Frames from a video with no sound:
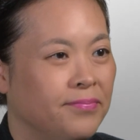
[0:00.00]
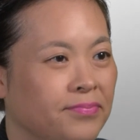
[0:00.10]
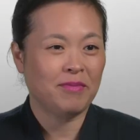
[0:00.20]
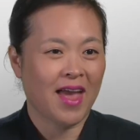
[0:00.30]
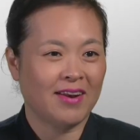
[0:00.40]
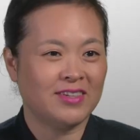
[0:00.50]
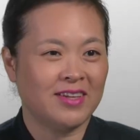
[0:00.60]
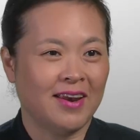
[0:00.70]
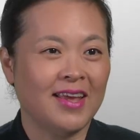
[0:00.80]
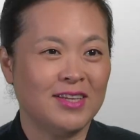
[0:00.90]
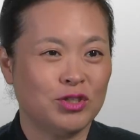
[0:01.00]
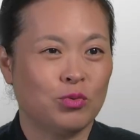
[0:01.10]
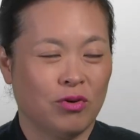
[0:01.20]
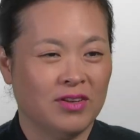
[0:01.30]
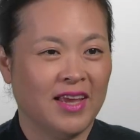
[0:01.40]
MD Anderson is a
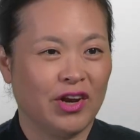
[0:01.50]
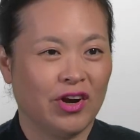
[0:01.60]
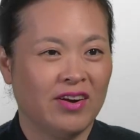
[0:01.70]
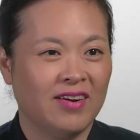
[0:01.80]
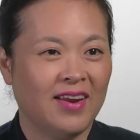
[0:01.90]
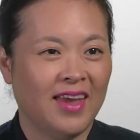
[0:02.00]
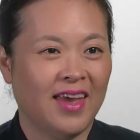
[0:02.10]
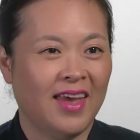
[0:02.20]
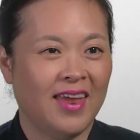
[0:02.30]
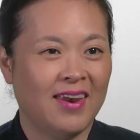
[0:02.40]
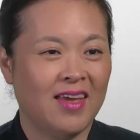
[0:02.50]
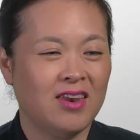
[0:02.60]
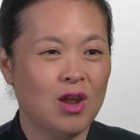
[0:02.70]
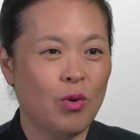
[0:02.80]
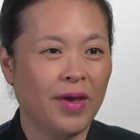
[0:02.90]
world leader in
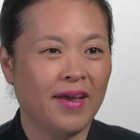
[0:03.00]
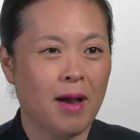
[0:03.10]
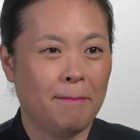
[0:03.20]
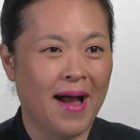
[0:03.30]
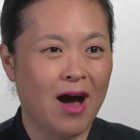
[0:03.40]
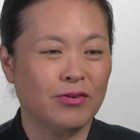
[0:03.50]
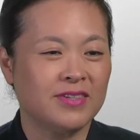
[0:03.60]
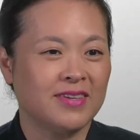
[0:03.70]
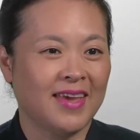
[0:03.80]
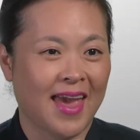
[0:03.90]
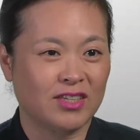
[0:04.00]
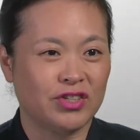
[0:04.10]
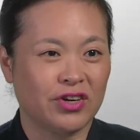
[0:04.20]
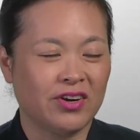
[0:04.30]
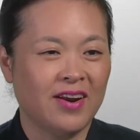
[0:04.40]
knowing about
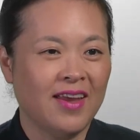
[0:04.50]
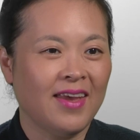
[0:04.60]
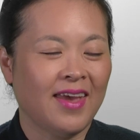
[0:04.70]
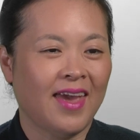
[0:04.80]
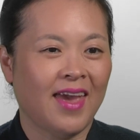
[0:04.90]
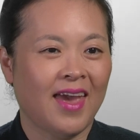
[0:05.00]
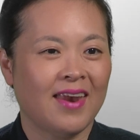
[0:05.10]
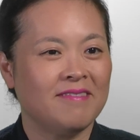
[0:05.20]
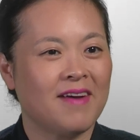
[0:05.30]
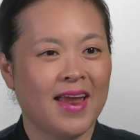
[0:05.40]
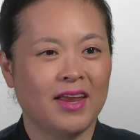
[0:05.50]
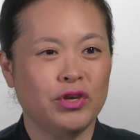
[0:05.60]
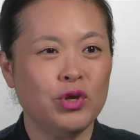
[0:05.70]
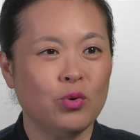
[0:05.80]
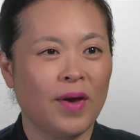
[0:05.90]
cancer and
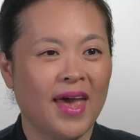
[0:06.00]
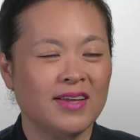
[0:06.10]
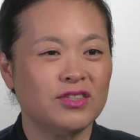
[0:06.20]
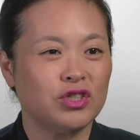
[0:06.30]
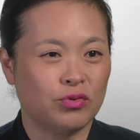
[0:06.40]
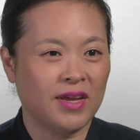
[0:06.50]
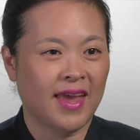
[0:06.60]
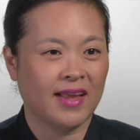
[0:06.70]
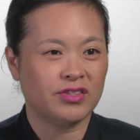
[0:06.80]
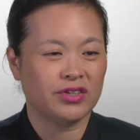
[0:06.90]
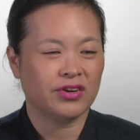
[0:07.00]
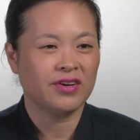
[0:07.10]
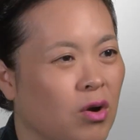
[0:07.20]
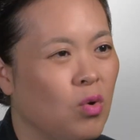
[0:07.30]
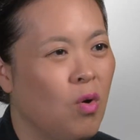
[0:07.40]
finding new ways to treat cancer.
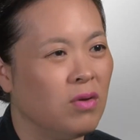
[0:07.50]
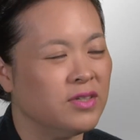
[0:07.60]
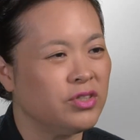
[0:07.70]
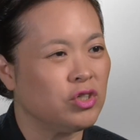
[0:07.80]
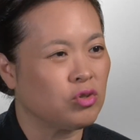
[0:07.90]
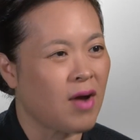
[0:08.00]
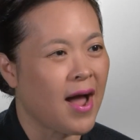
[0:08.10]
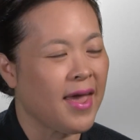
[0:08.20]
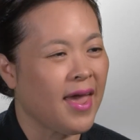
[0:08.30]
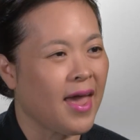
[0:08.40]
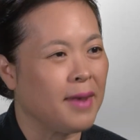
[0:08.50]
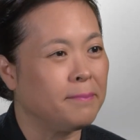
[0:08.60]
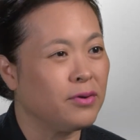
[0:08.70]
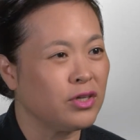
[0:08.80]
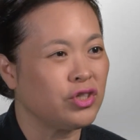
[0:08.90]
Our goal is to try and
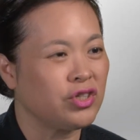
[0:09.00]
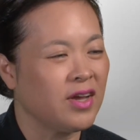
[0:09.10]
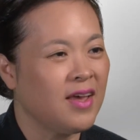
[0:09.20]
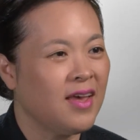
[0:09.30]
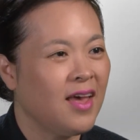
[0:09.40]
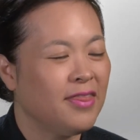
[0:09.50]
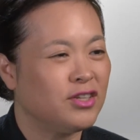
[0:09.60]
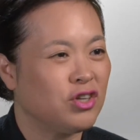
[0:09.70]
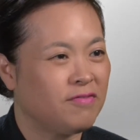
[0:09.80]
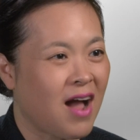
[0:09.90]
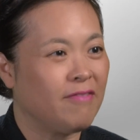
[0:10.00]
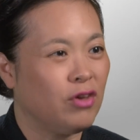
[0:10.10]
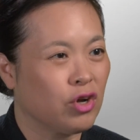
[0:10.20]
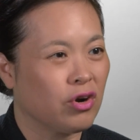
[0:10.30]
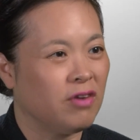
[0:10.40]
push the
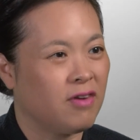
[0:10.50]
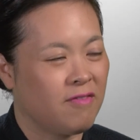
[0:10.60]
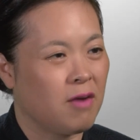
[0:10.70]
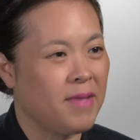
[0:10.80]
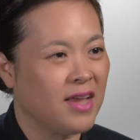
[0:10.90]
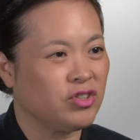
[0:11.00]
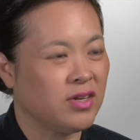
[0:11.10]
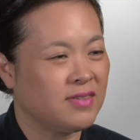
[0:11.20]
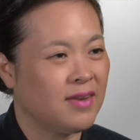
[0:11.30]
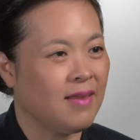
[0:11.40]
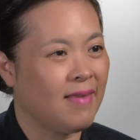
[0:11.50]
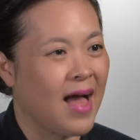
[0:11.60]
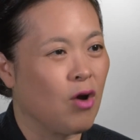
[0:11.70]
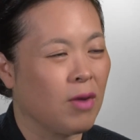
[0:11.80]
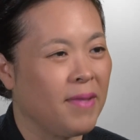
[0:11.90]
survival curve of our patients and
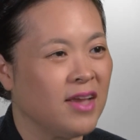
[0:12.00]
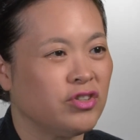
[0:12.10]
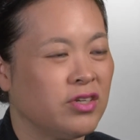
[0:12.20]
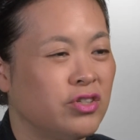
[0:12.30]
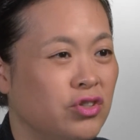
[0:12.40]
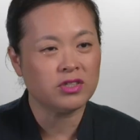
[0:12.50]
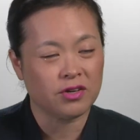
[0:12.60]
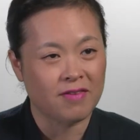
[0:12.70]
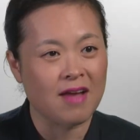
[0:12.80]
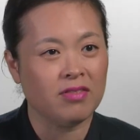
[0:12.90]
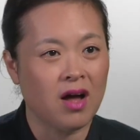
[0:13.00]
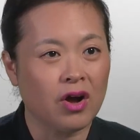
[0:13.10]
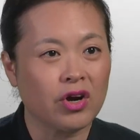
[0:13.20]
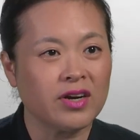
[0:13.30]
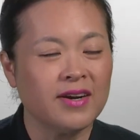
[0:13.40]
allow our patients to survive
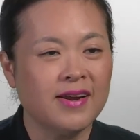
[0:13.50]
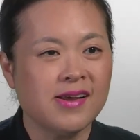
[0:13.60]
longer,